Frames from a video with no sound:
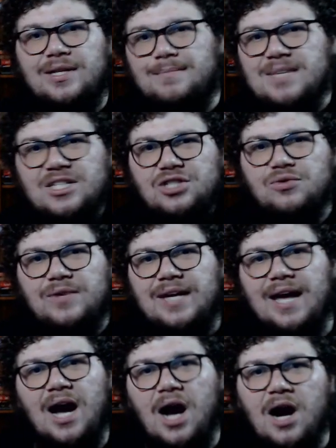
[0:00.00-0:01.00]
The mystery
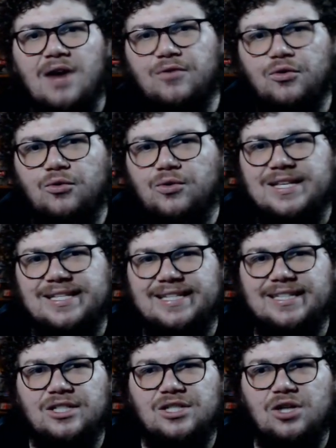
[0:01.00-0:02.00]
of who these
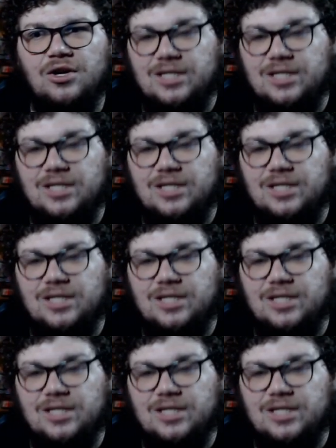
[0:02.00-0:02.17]
killers are